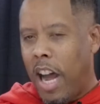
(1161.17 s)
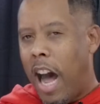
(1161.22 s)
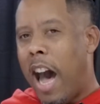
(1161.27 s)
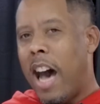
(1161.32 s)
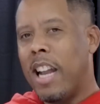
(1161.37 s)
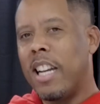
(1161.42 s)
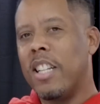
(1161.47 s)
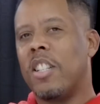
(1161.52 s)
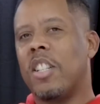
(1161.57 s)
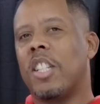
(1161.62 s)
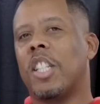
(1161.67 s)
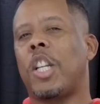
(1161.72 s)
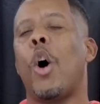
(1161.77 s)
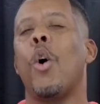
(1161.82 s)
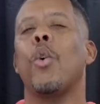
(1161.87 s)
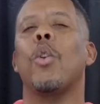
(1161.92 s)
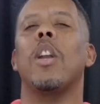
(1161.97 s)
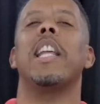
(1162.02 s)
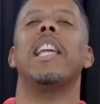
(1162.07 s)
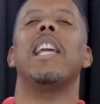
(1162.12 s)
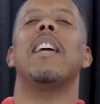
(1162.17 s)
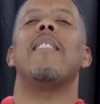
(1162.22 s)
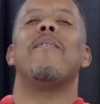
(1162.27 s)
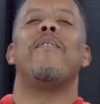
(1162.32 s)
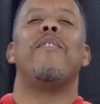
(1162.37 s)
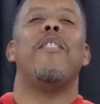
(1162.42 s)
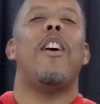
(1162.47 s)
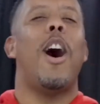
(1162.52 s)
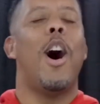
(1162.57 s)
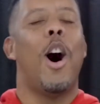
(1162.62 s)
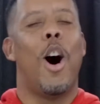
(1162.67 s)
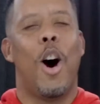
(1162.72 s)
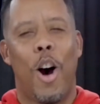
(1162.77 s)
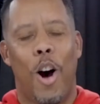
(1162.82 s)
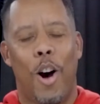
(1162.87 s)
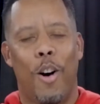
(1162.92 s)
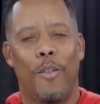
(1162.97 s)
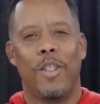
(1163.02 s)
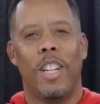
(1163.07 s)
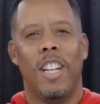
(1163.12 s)
God is totally
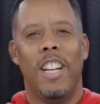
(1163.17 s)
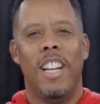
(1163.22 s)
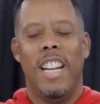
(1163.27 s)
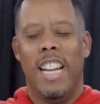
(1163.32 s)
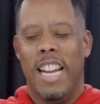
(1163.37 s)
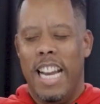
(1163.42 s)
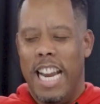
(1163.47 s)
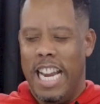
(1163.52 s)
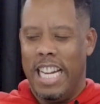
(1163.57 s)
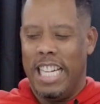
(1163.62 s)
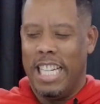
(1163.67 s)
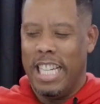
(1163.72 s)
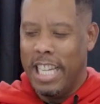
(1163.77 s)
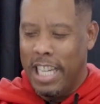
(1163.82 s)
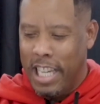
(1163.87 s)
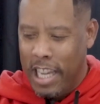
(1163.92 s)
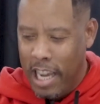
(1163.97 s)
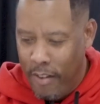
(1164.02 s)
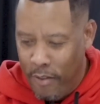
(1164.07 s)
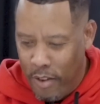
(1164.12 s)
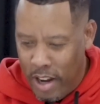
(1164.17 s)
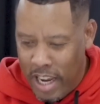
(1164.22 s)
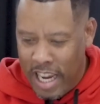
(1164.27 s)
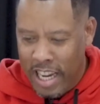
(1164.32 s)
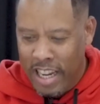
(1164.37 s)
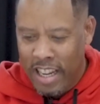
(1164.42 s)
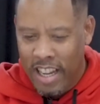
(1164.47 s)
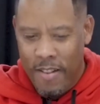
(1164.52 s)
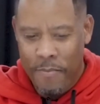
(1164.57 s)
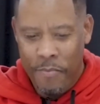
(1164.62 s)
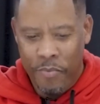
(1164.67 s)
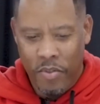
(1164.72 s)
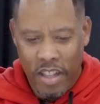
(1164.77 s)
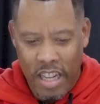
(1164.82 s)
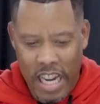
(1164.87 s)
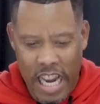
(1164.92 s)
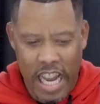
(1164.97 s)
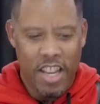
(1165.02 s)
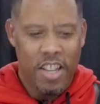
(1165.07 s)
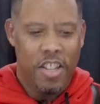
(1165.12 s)
involved in giving,
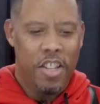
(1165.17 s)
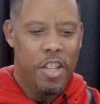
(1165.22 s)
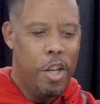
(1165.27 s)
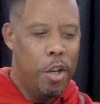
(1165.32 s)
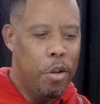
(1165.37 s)
in